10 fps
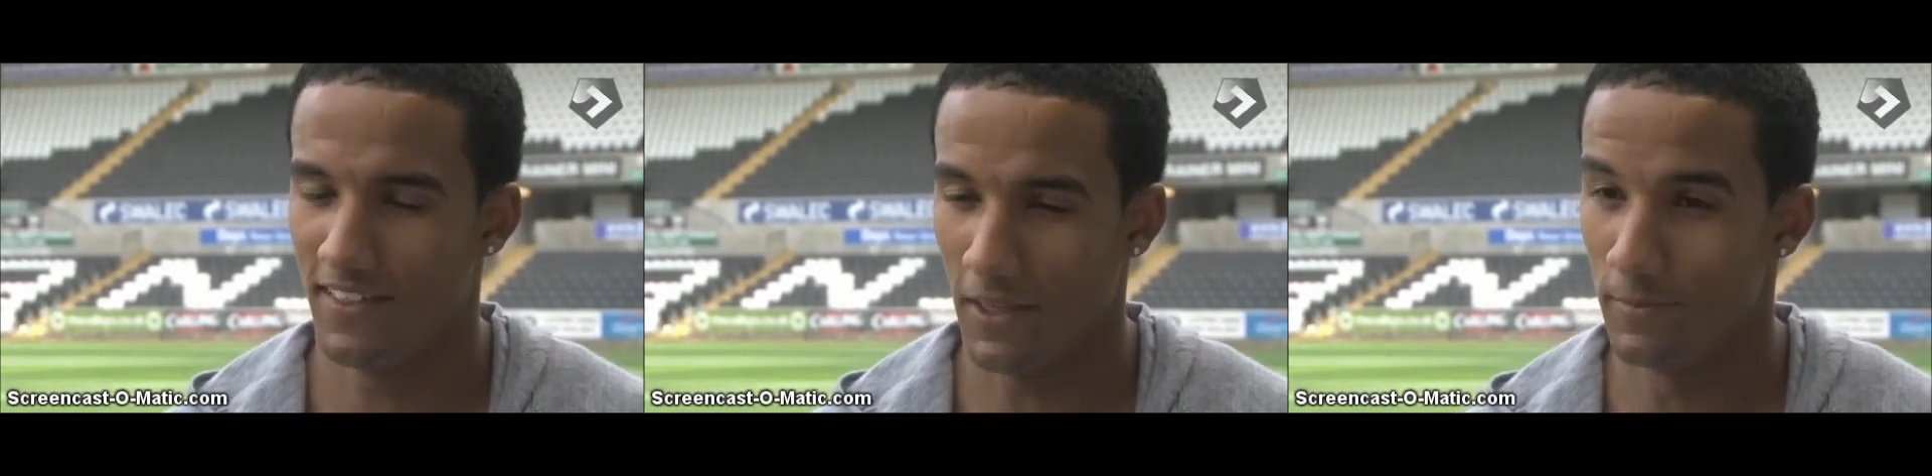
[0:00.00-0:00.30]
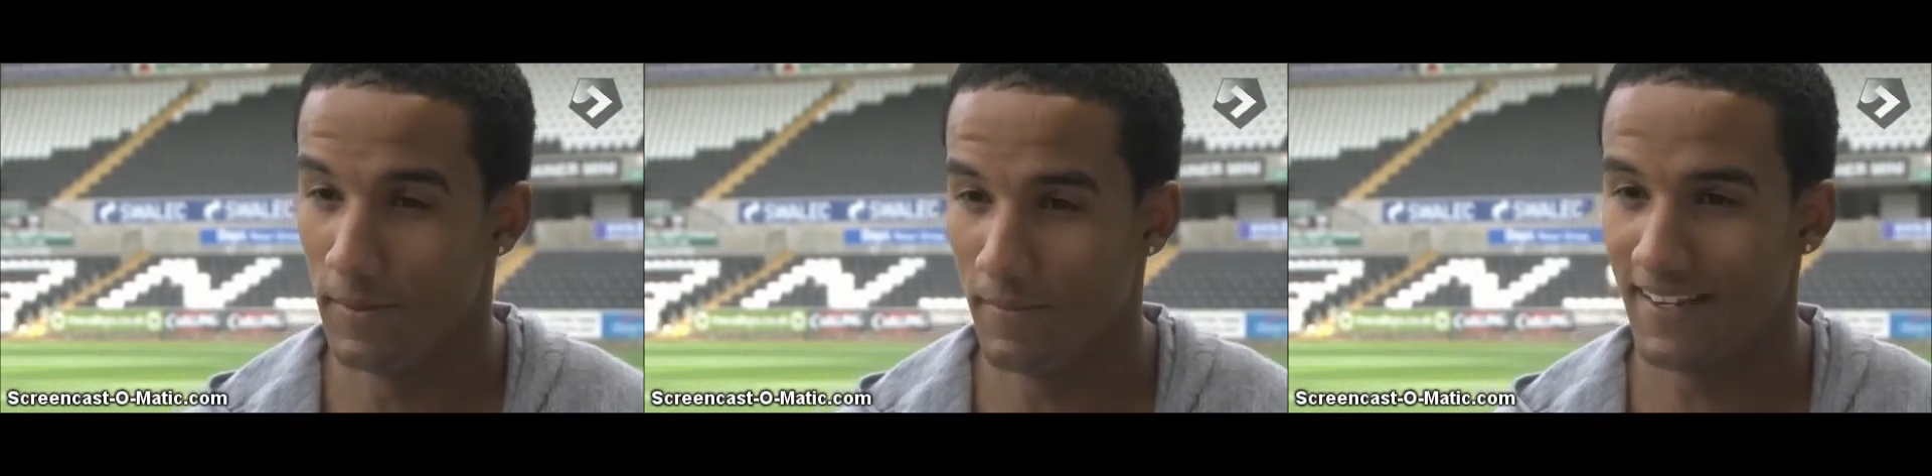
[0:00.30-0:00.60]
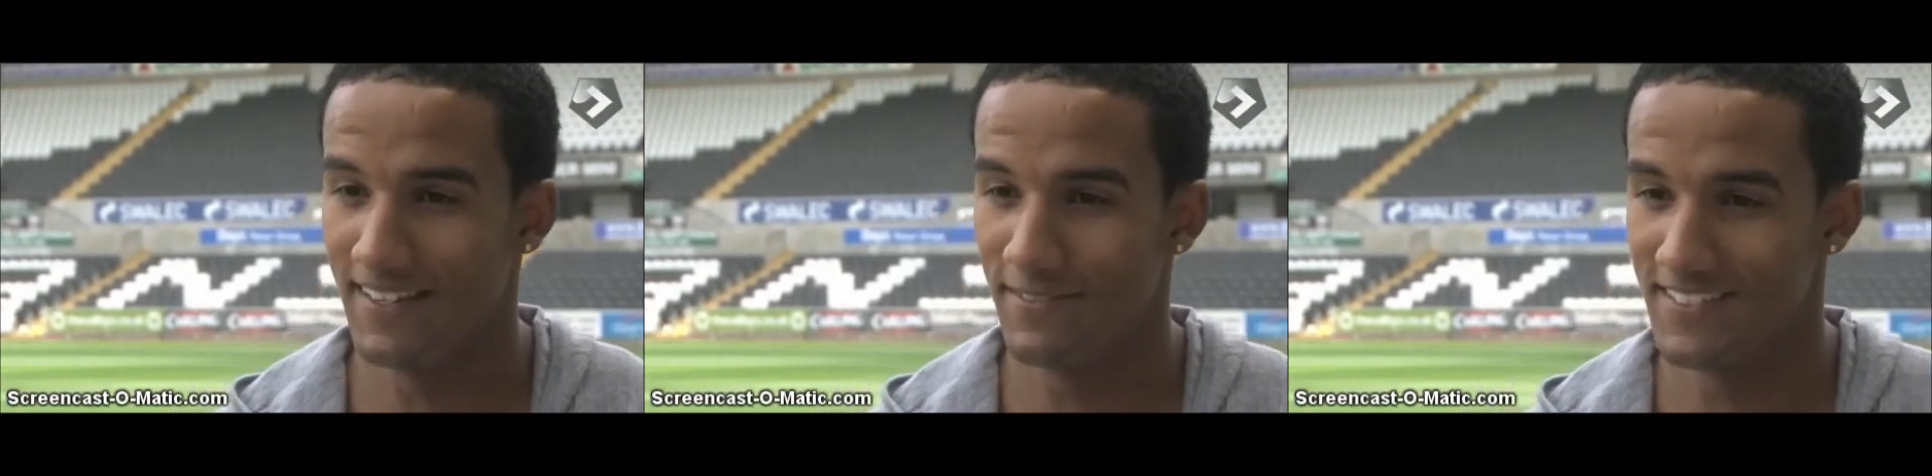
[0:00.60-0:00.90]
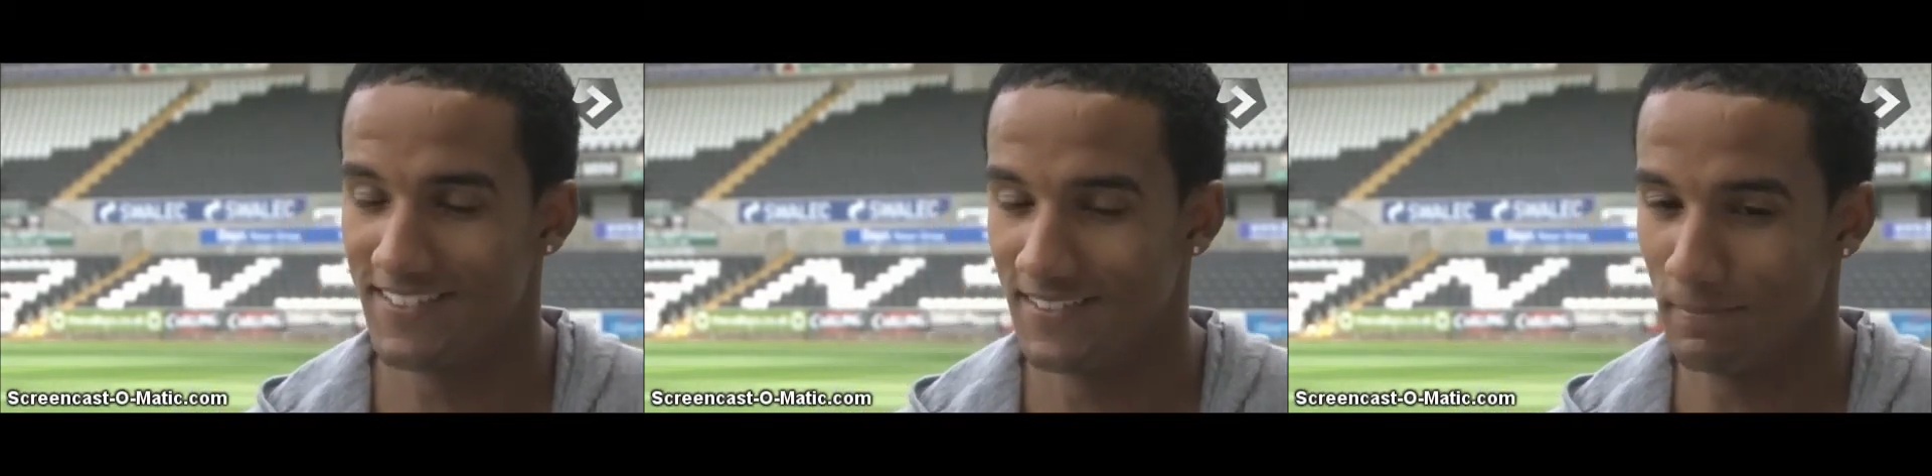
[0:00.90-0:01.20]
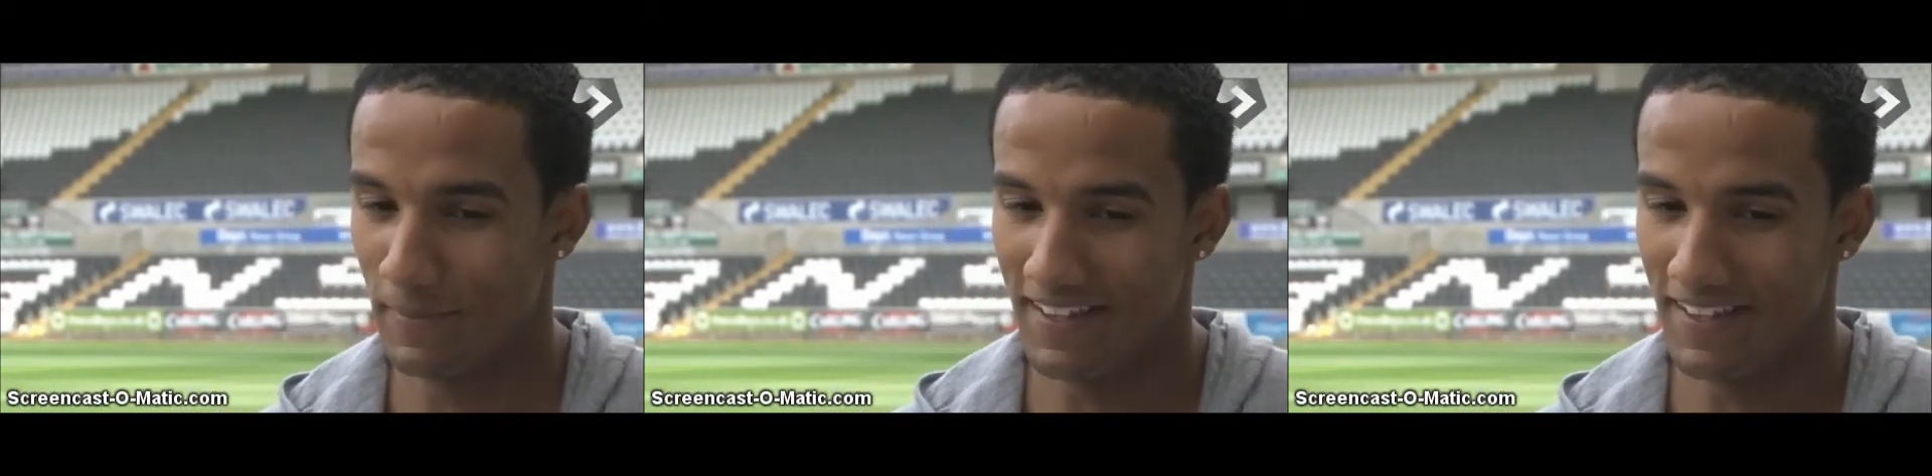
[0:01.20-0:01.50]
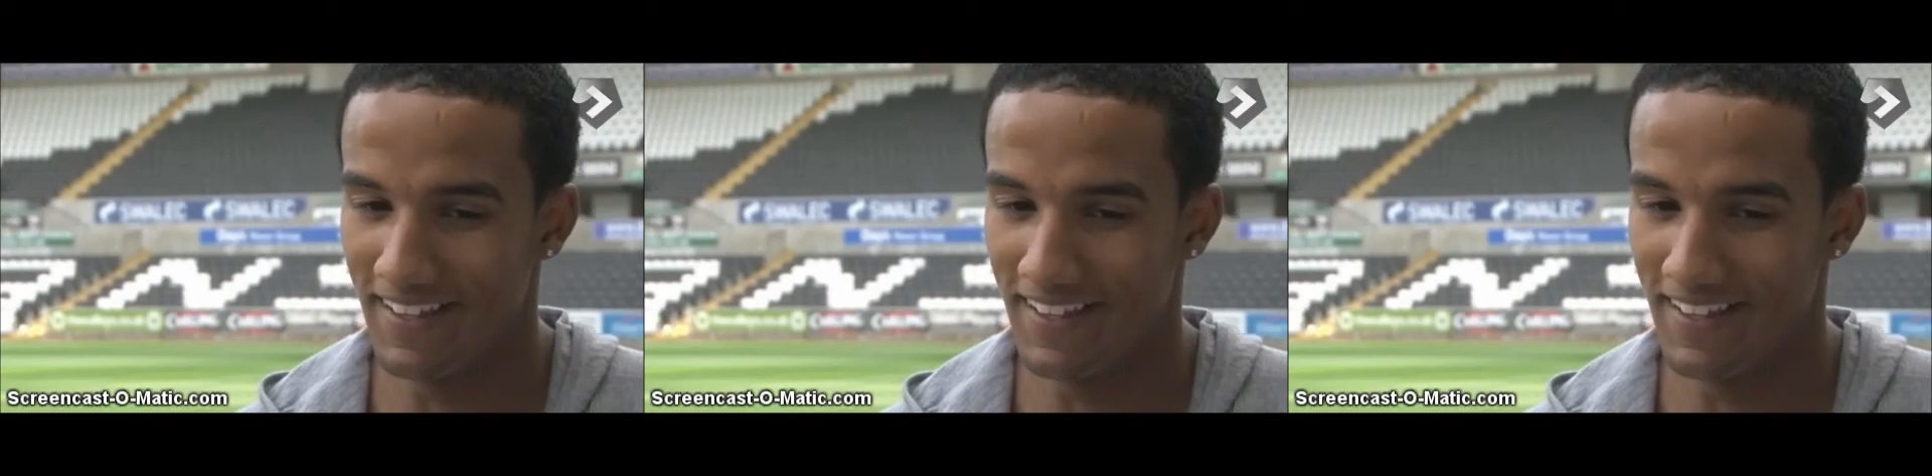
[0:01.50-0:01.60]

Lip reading: Oh, that would be magnificent, but